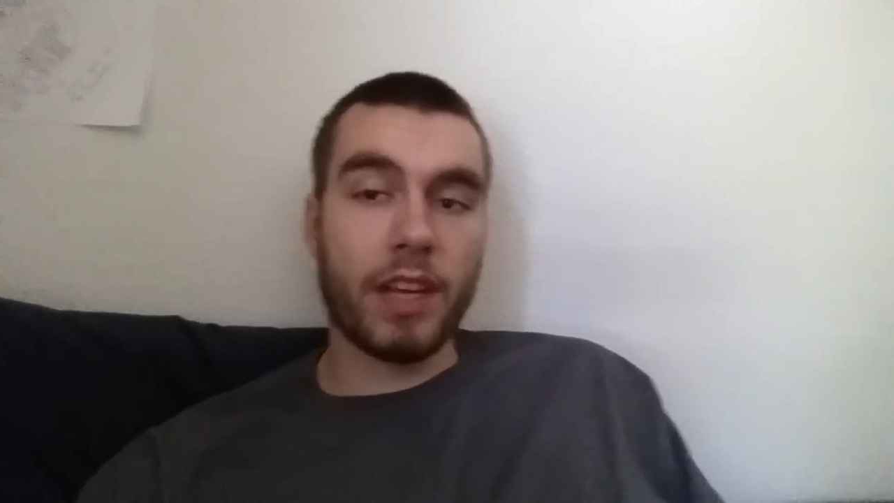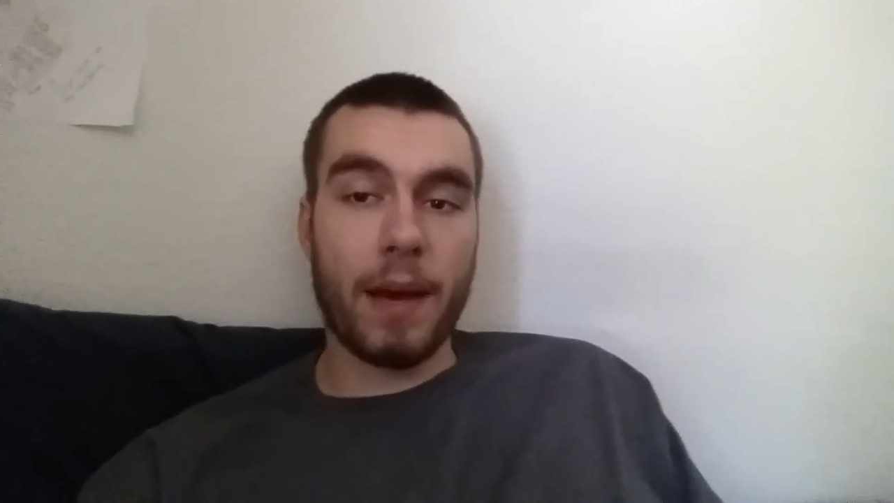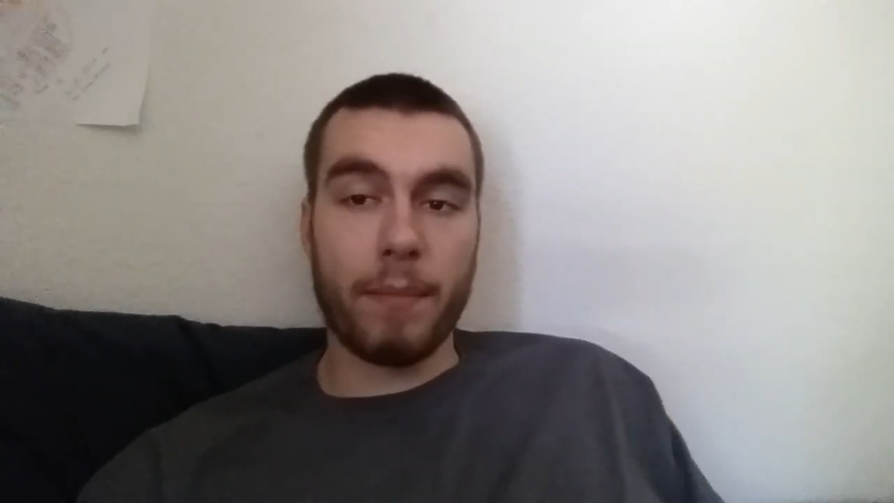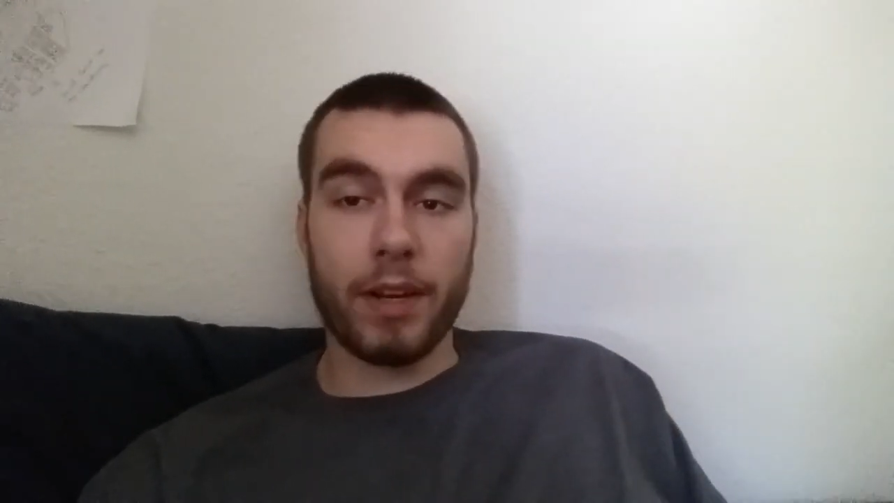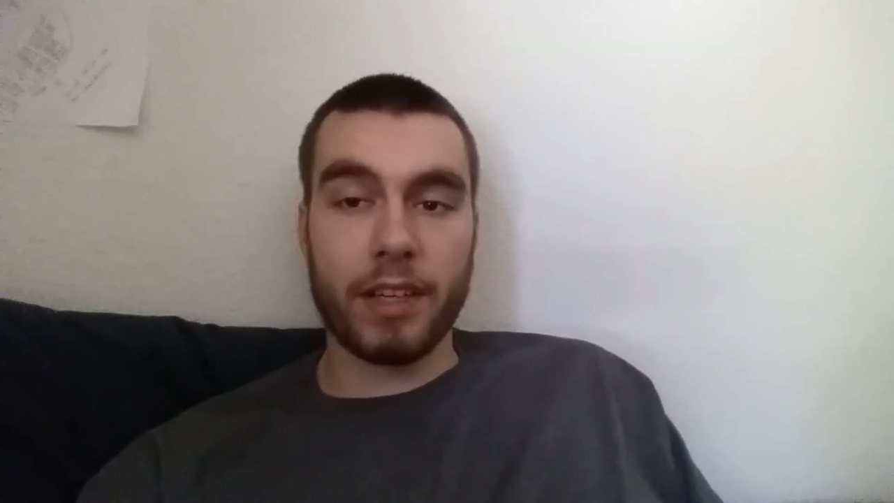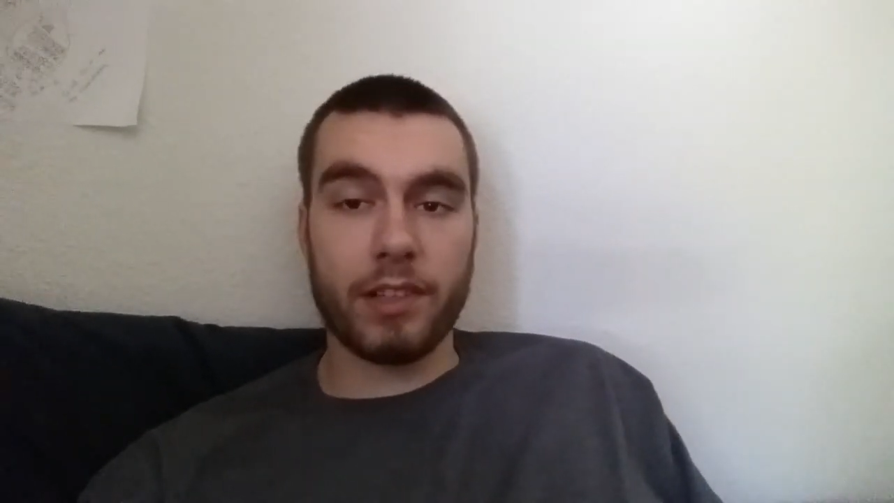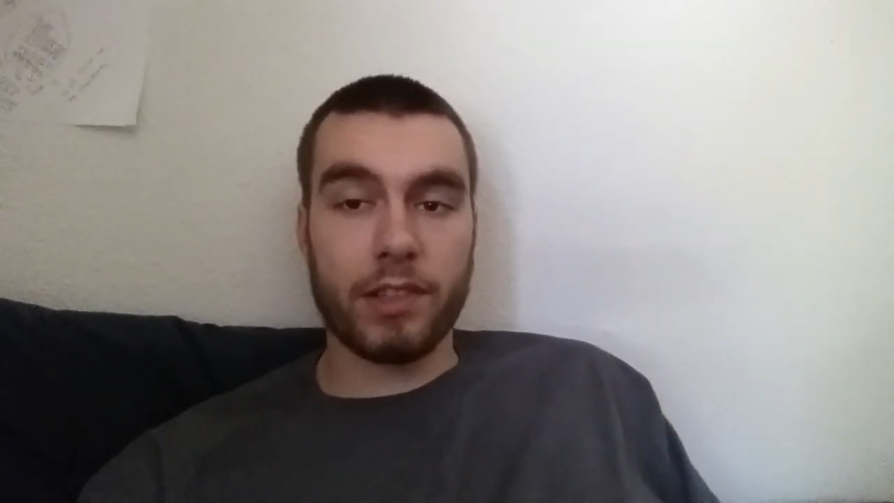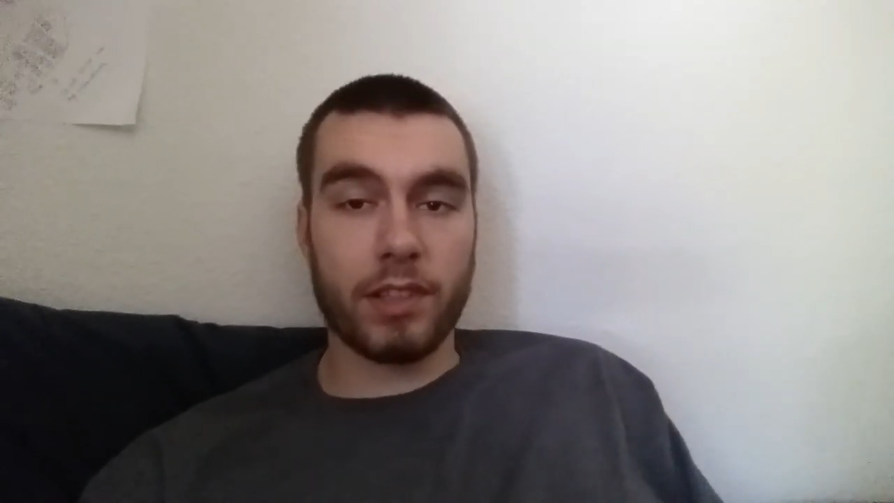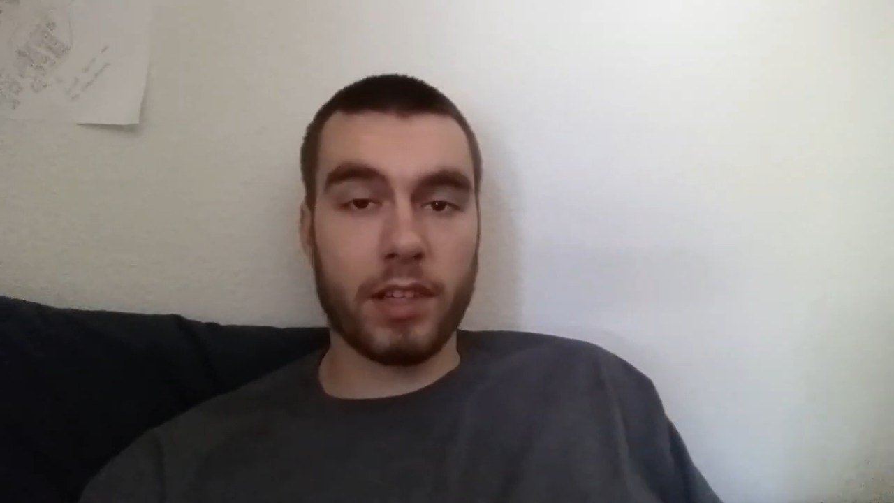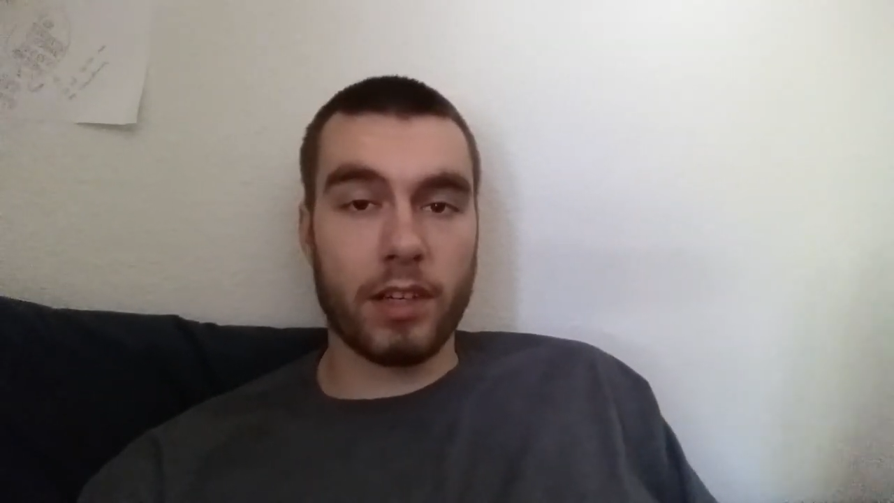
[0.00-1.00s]
that money is
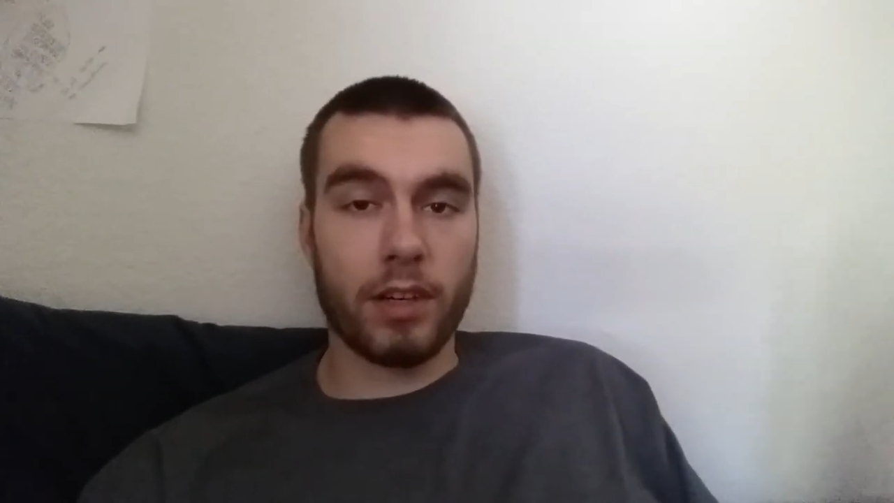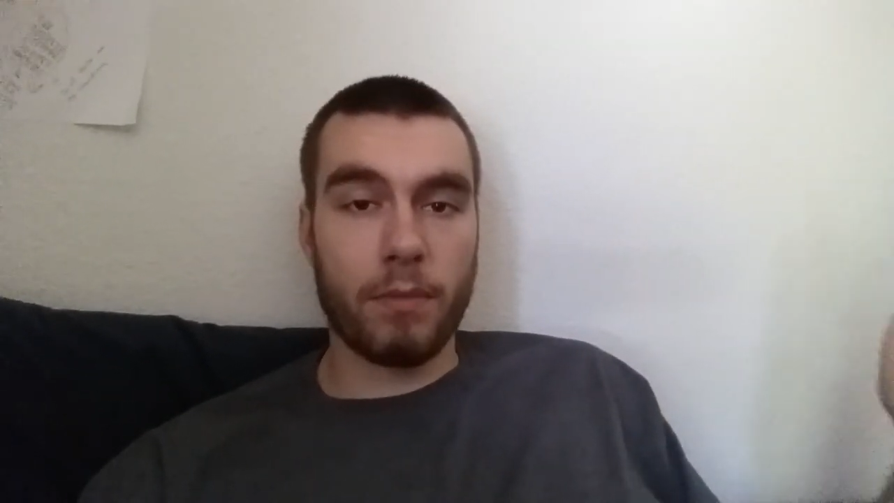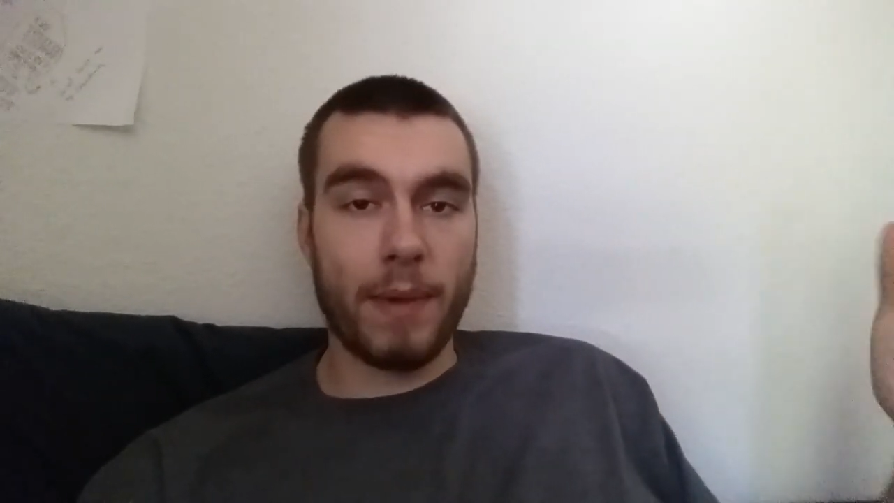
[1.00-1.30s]
just going to go